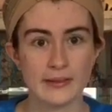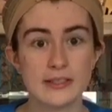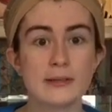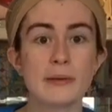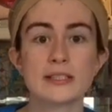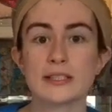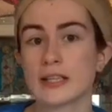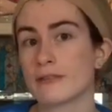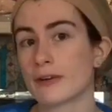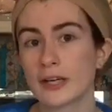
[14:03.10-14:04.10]
These are
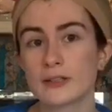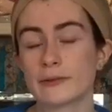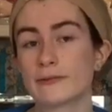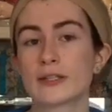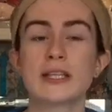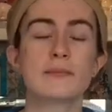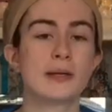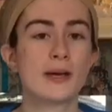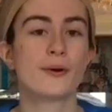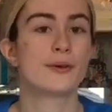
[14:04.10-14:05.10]
basically vital for
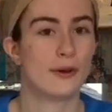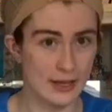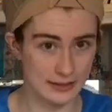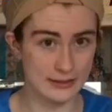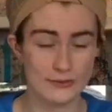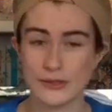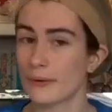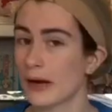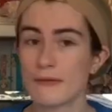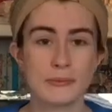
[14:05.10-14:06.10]
keeping it on your head. If you
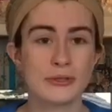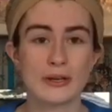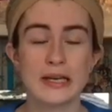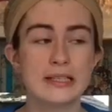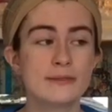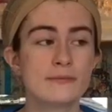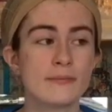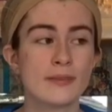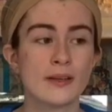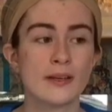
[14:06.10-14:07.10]
don't have them on your head,
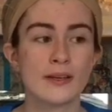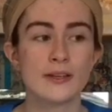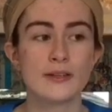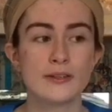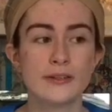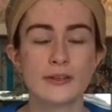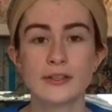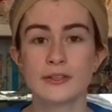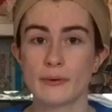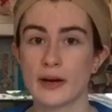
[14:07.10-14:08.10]
you're
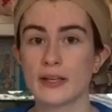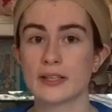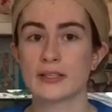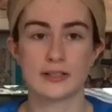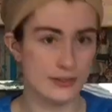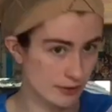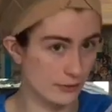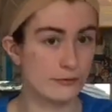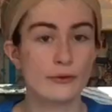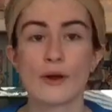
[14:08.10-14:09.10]
going to do what I did and it's just
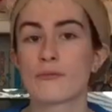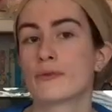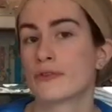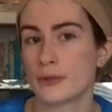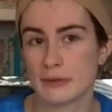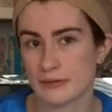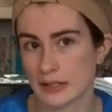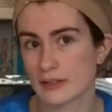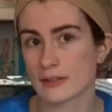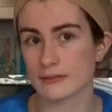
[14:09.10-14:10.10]
going to fall off before you even
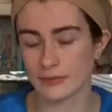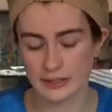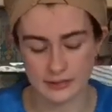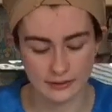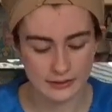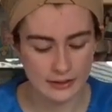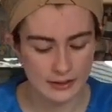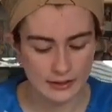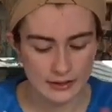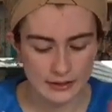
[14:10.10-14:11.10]
get to the convention.
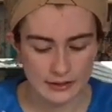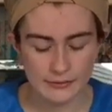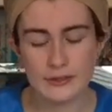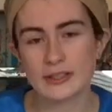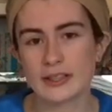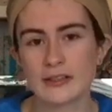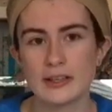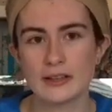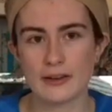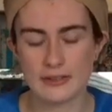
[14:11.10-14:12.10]
Fortunately,
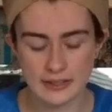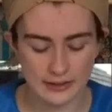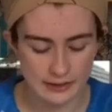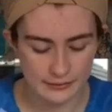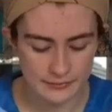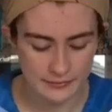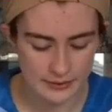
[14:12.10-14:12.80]
they're easy enough.